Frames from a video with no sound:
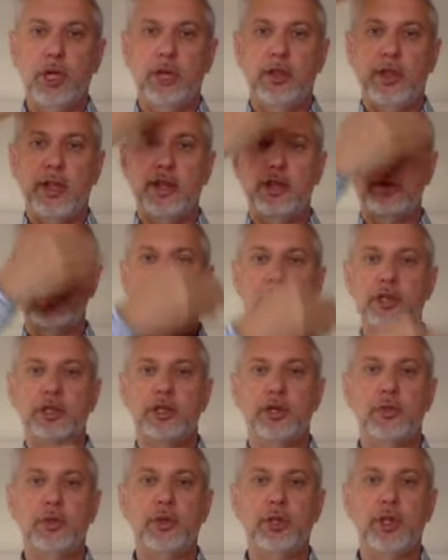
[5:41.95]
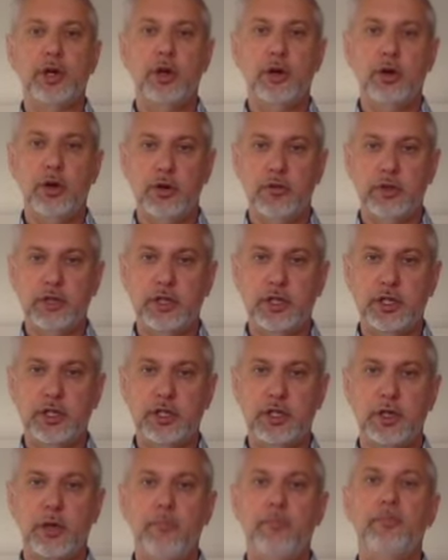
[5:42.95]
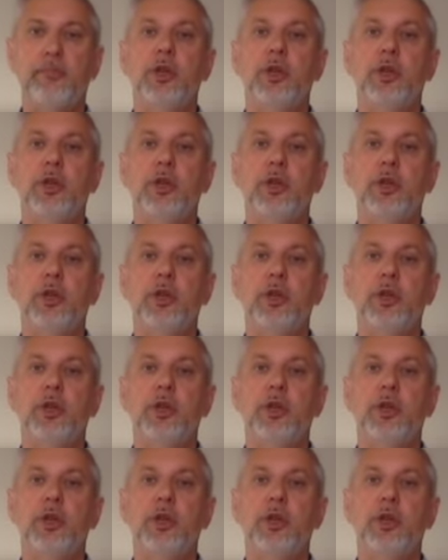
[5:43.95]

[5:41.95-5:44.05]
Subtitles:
that is registered within our nervous system.